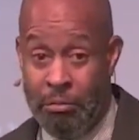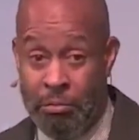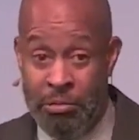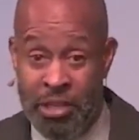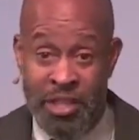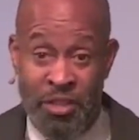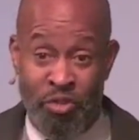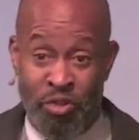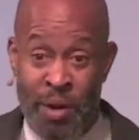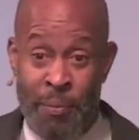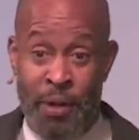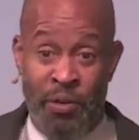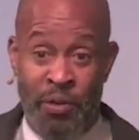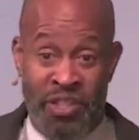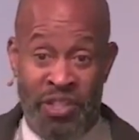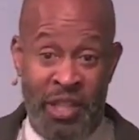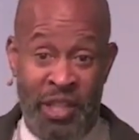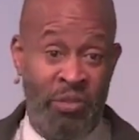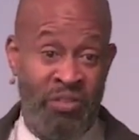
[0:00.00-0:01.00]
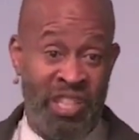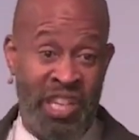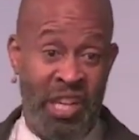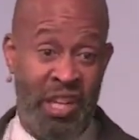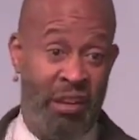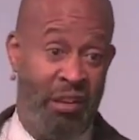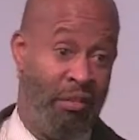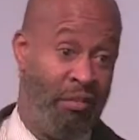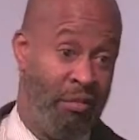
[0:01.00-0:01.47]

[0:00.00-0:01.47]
this criminal's guilty.